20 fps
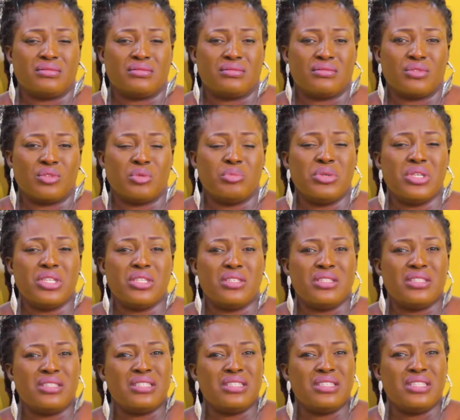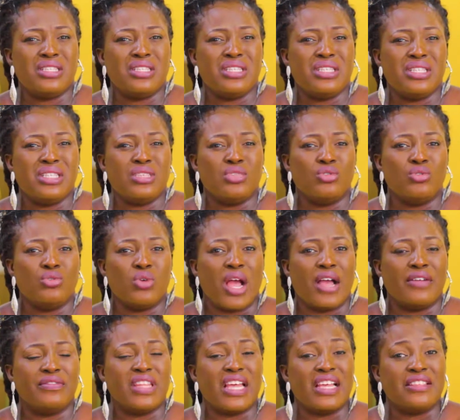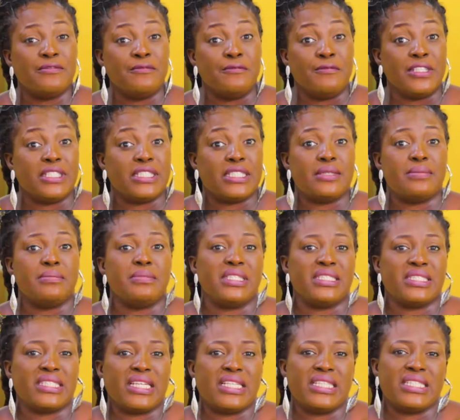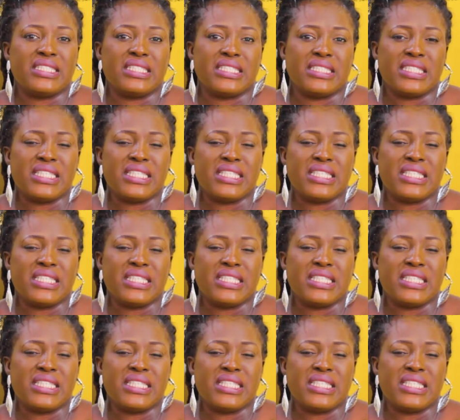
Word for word: You're being, you know, you have that victim mentality.